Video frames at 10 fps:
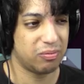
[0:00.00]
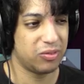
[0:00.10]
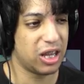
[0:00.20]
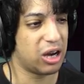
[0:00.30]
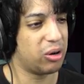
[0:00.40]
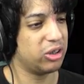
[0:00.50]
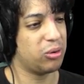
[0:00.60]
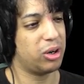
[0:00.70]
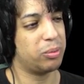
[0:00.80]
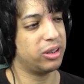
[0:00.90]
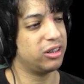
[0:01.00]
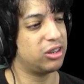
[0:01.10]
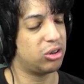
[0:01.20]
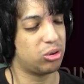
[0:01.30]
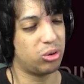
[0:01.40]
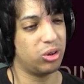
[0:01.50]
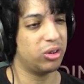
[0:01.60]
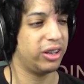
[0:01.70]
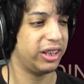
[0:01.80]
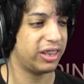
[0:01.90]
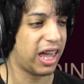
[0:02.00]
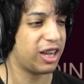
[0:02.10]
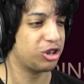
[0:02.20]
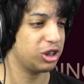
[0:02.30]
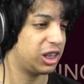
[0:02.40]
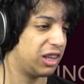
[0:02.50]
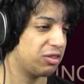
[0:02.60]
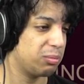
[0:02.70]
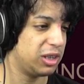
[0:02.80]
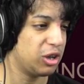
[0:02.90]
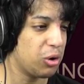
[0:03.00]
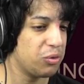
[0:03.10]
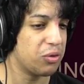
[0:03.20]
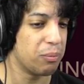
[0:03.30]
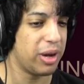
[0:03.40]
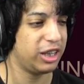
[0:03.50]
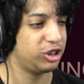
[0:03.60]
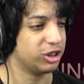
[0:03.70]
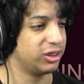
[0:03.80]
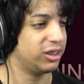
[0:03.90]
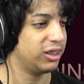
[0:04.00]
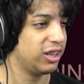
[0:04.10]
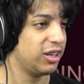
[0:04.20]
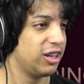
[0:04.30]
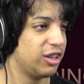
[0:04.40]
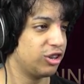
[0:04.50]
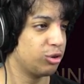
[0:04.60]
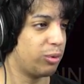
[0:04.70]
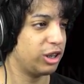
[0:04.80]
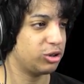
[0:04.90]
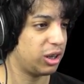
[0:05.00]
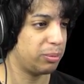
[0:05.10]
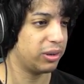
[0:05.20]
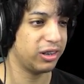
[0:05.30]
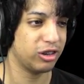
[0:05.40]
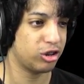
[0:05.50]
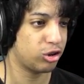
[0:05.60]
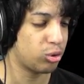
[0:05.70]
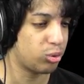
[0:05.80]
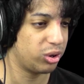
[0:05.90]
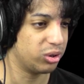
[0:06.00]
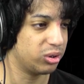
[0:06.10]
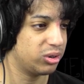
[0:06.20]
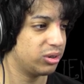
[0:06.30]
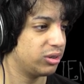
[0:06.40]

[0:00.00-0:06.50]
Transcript: No, I don't want to play the tutorial. It actually gives me no information. So why should I play the tutorial?